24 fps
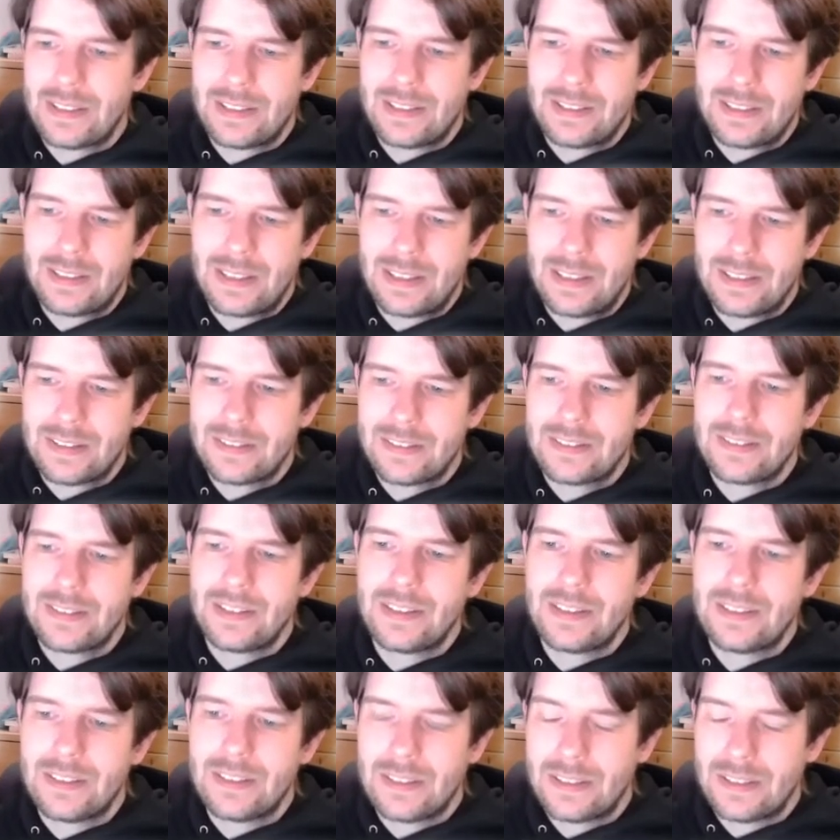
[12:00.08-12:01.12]
an
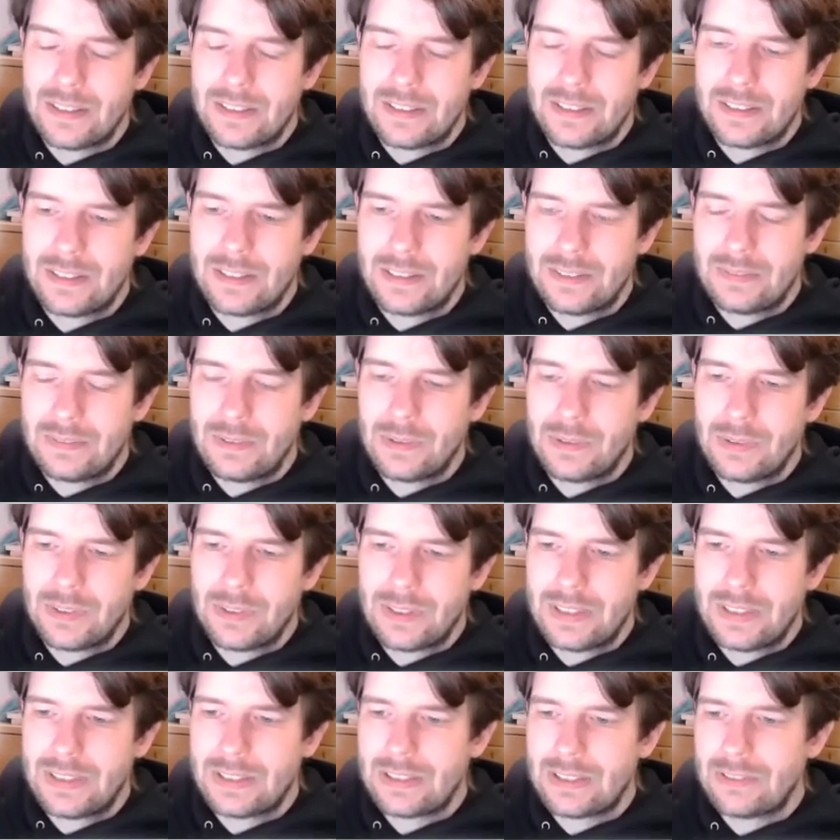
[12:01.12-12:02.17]
ISDN uh, user
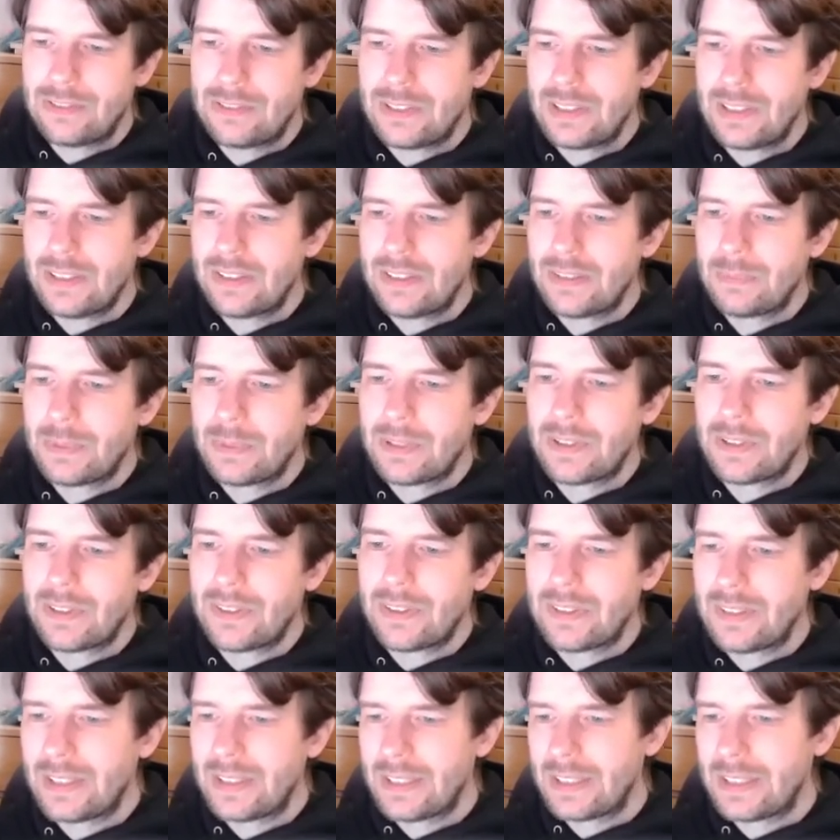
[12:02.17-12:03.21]
interface because
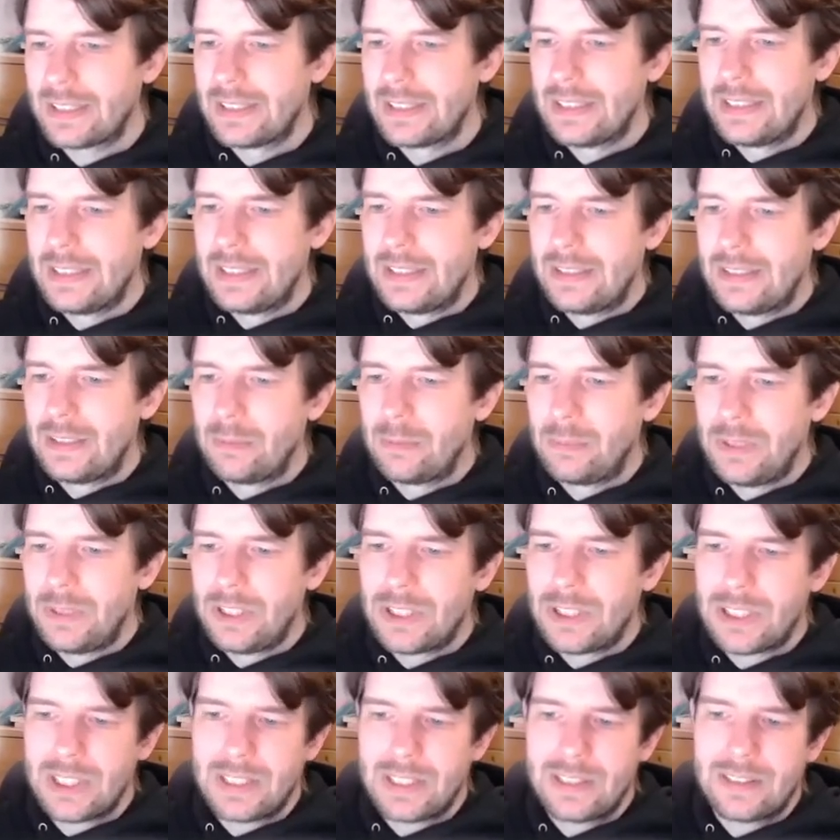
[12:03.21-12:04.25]
there the B
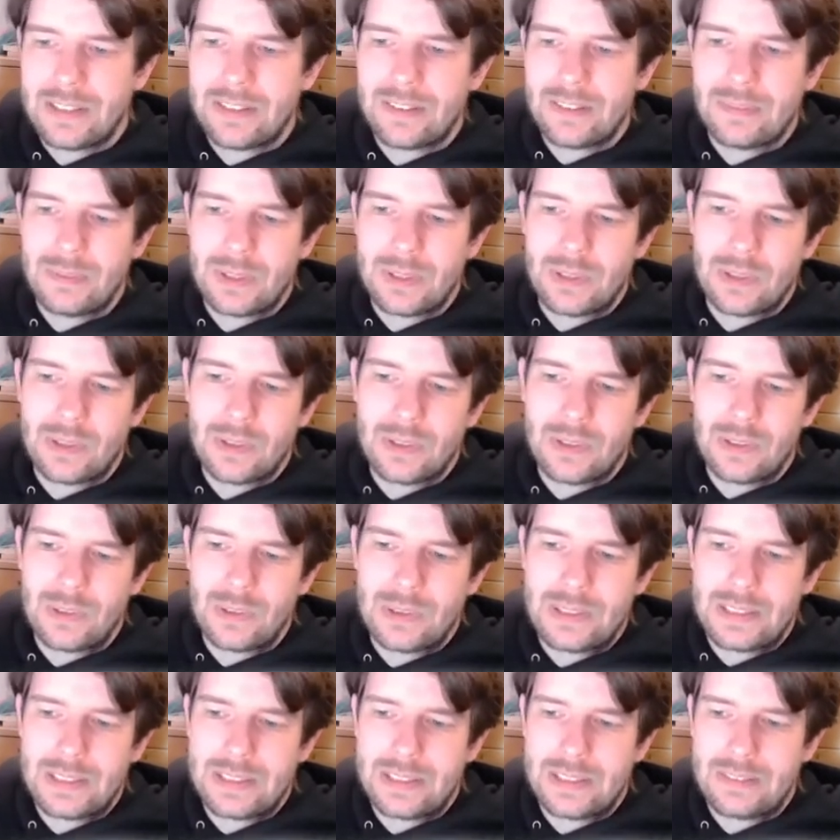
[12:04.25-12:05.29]
channels, we don't
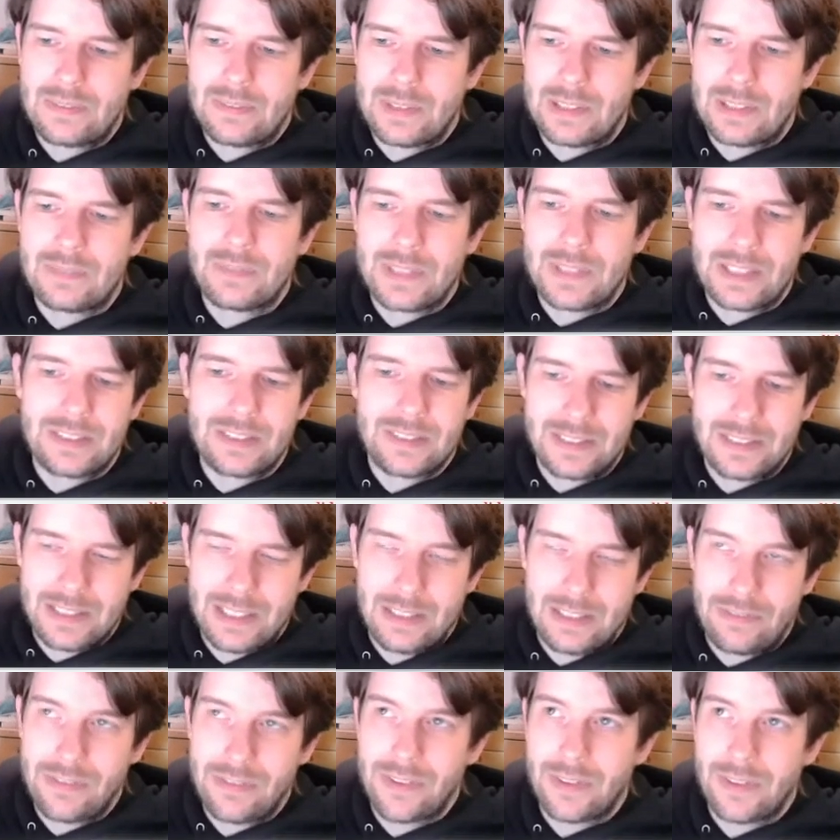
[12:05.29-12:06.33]
only, well, we still
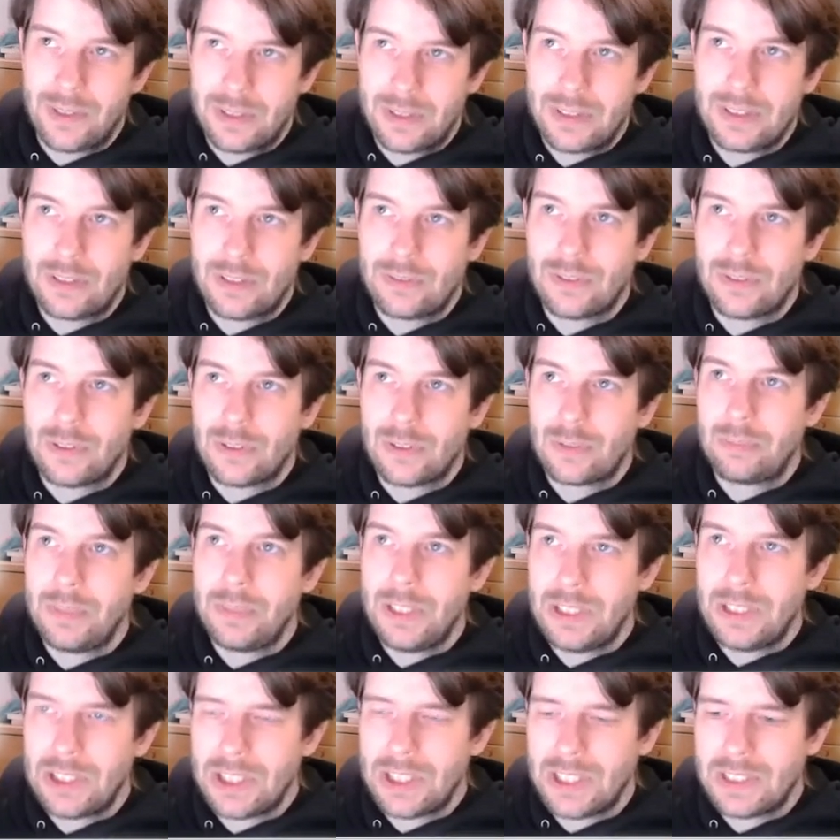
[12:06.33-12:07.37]
have 30 of those
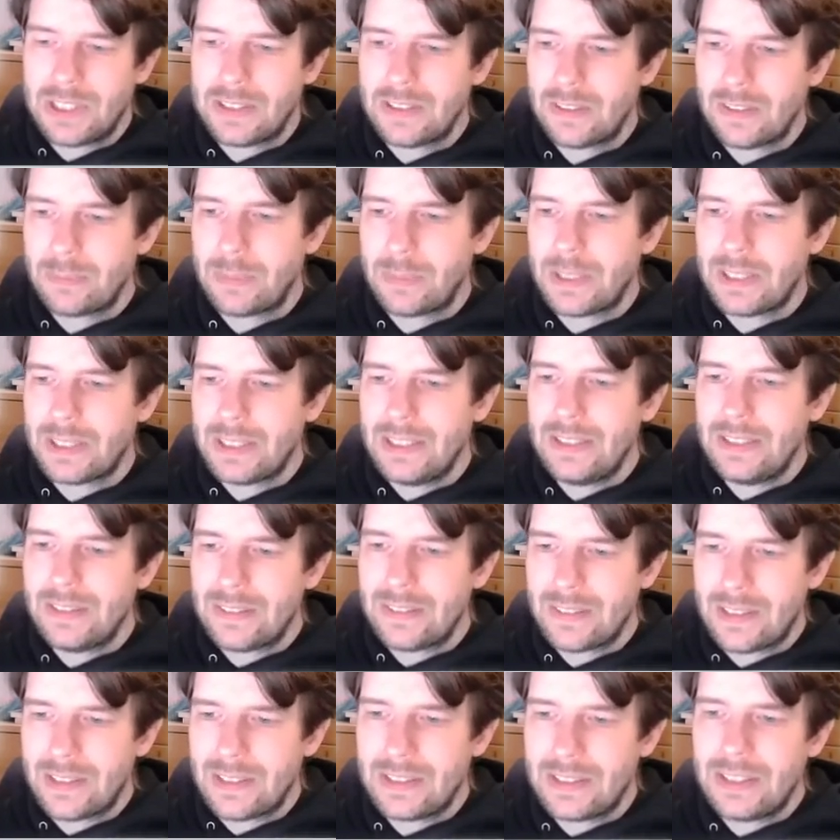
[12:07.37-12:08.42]
B channels, but
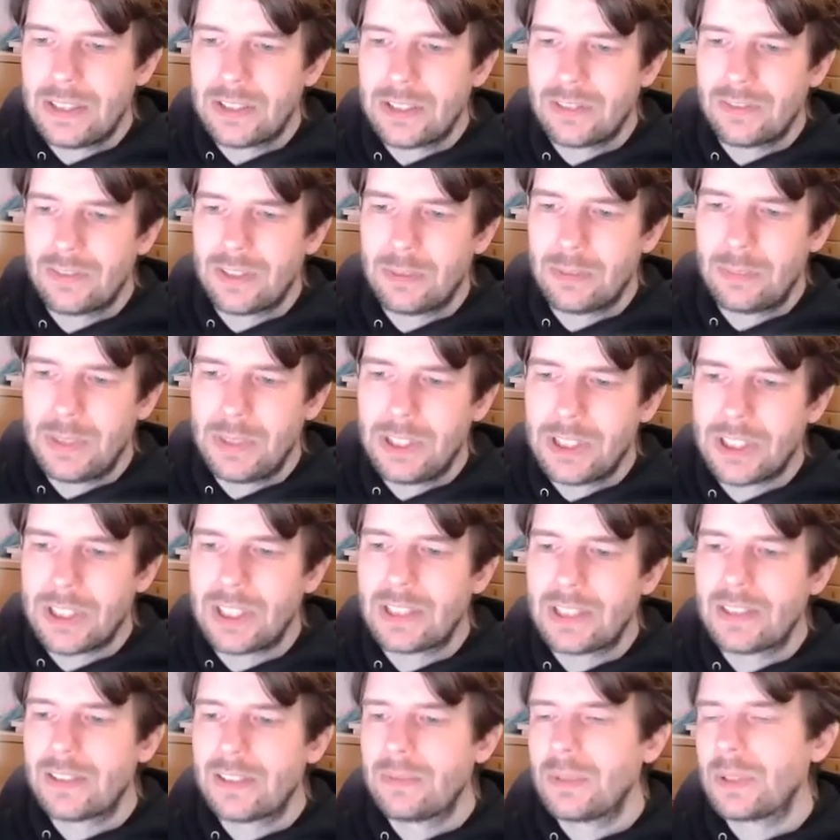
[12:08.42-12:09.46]
inside each of the B
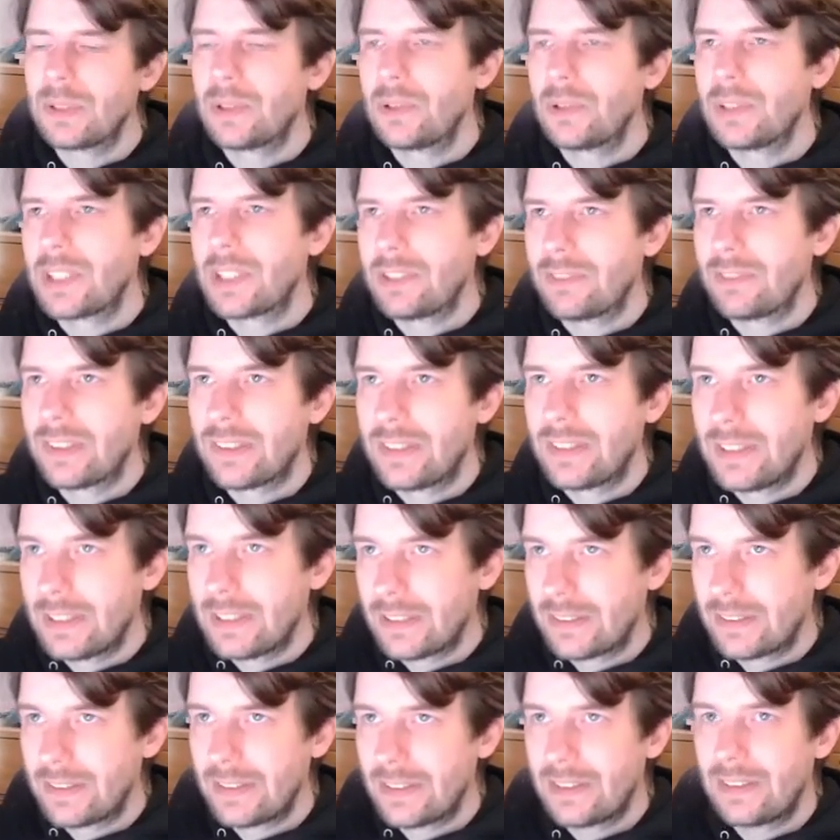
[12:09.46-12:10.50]
channels, we don't have a single
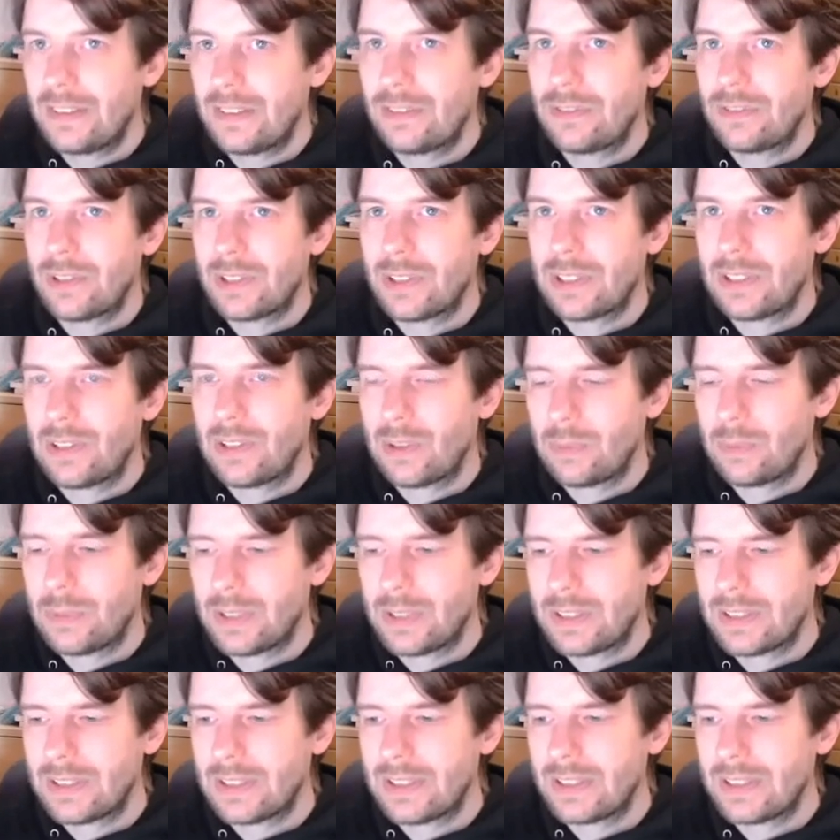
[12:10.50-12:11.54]
64
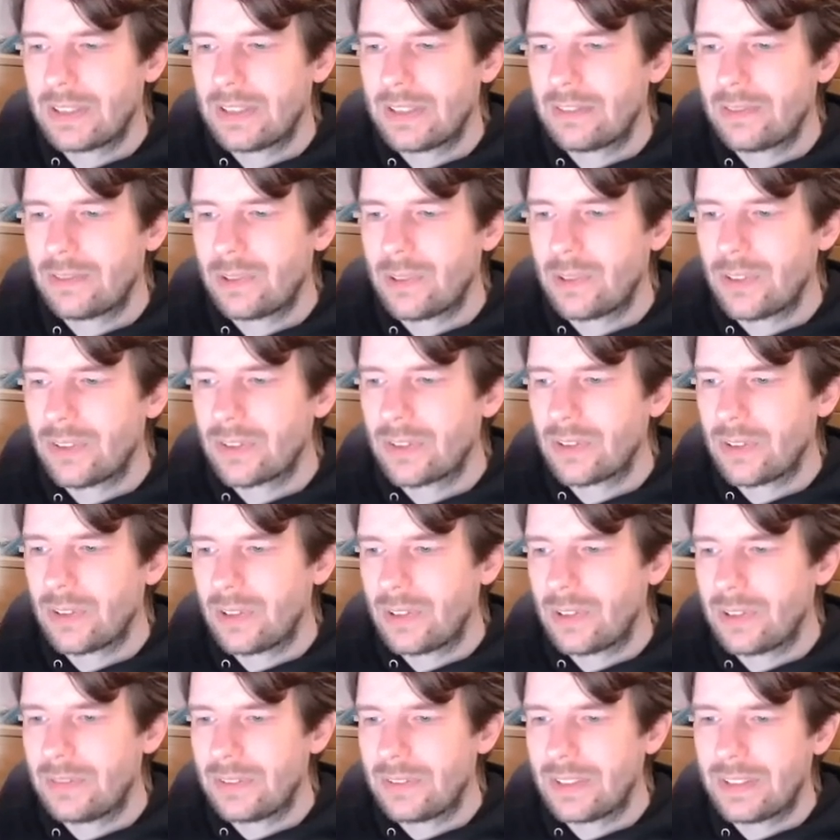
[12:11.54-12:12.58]
kilobit uh, voice
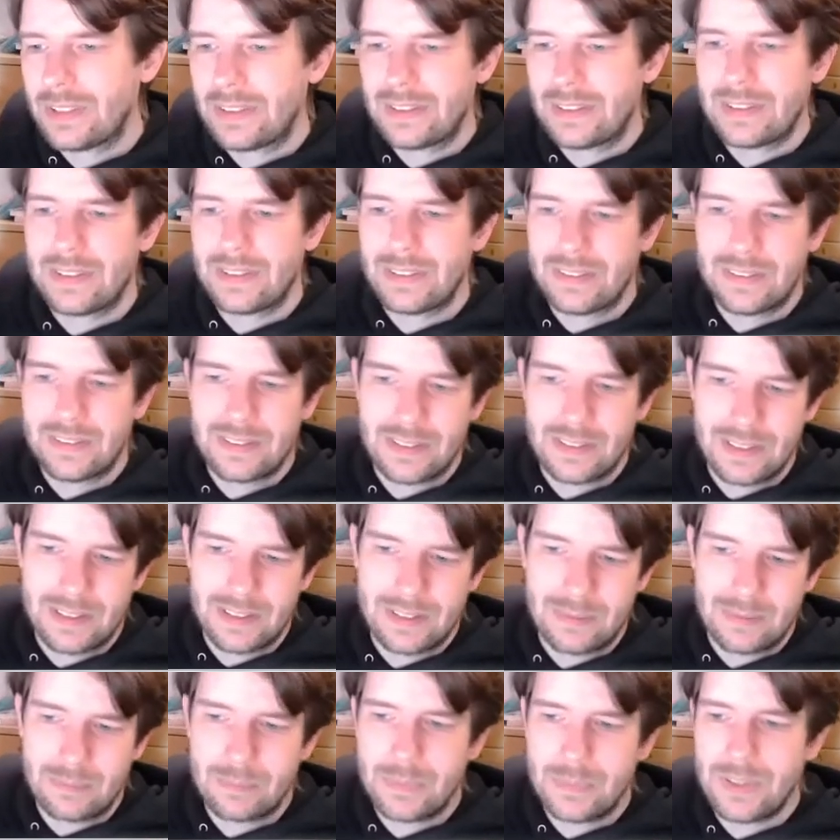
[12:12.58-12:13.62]
call with this um,